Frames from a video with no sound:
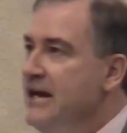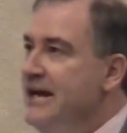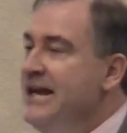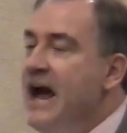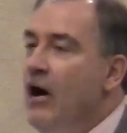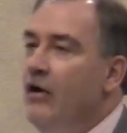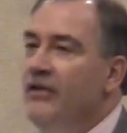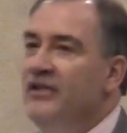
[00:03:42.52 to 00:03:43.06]

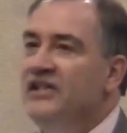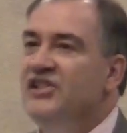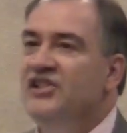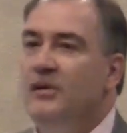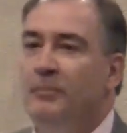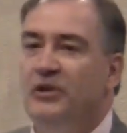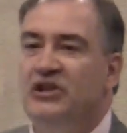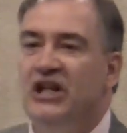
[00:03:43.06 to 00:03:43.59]
Now, this is
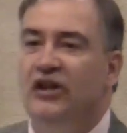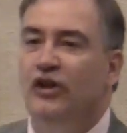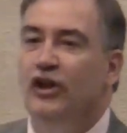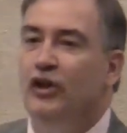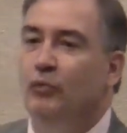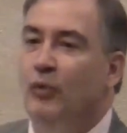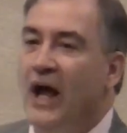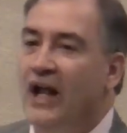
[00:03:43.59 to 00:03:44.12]
a
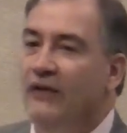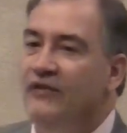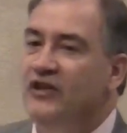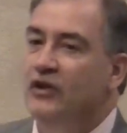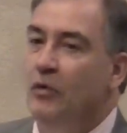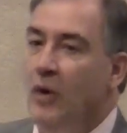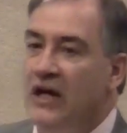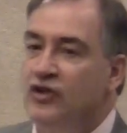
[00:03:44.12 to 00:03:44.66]
particularly
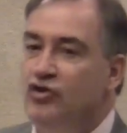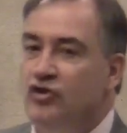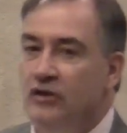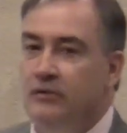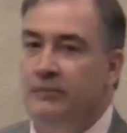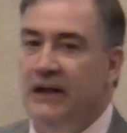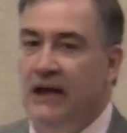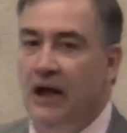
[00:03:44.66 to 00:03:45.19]
relevant
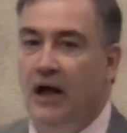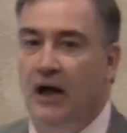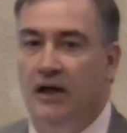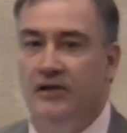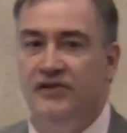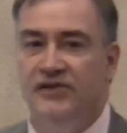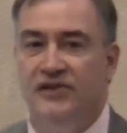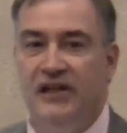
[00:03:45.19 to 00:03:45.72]
question
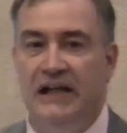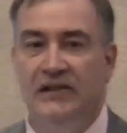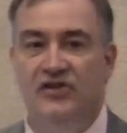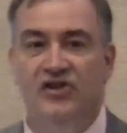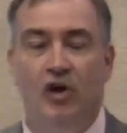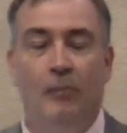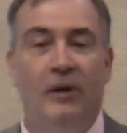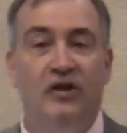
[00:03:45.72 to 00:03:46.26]
because in
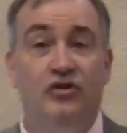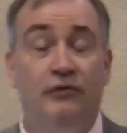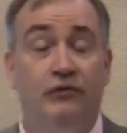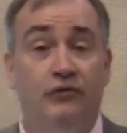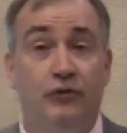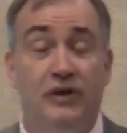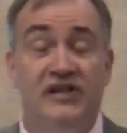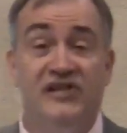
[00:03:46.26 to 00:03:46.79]
so much
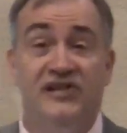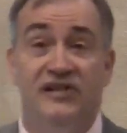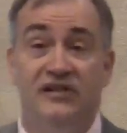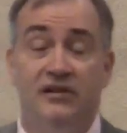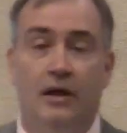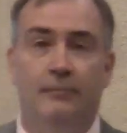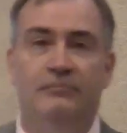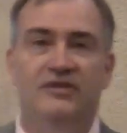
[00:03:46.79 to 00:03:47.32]
of
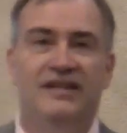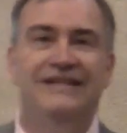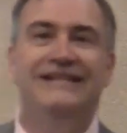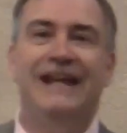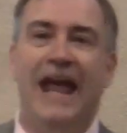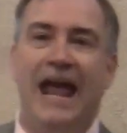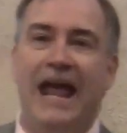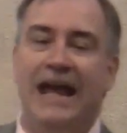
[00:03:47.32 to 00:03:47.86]
Christendom
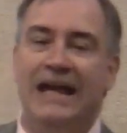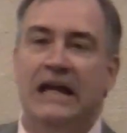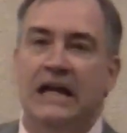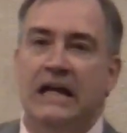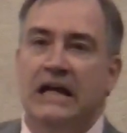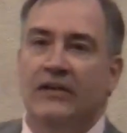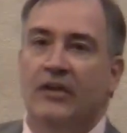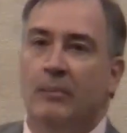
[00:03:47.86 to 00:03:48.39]
today,
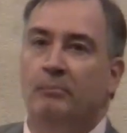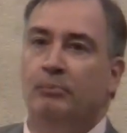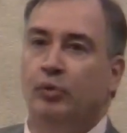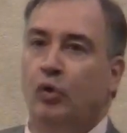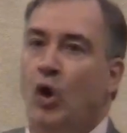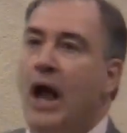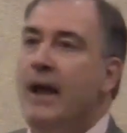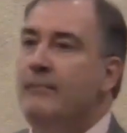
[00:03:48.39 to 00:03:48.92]
the
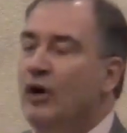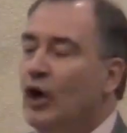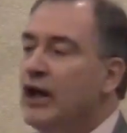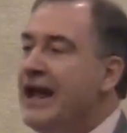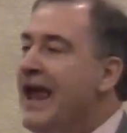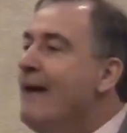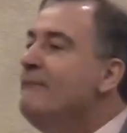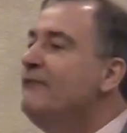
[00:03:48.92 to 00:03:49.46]
primary
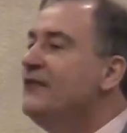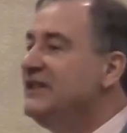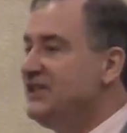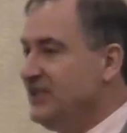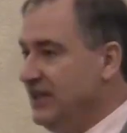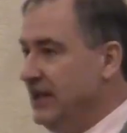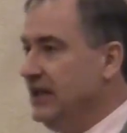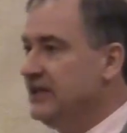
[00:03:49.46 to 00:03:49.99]

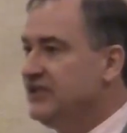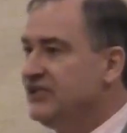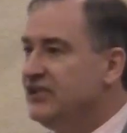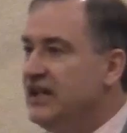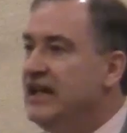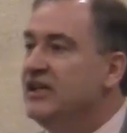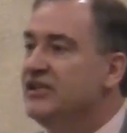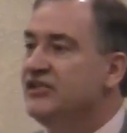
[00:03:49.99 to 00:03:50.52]
emphasis
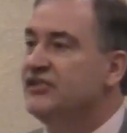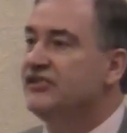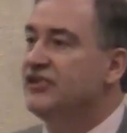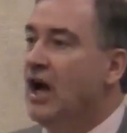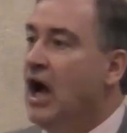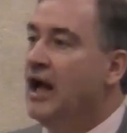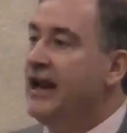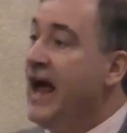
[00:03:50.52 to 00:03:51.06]
is
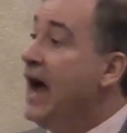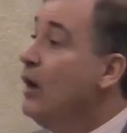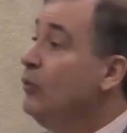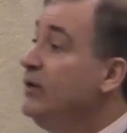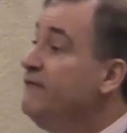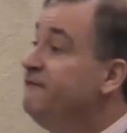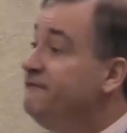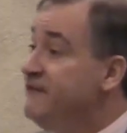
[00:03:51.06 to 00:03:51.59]
on how
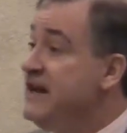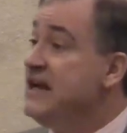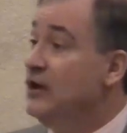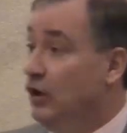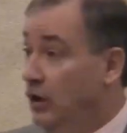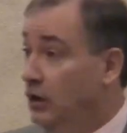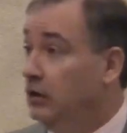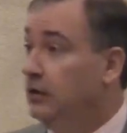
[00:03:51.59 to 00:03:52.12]
we feel.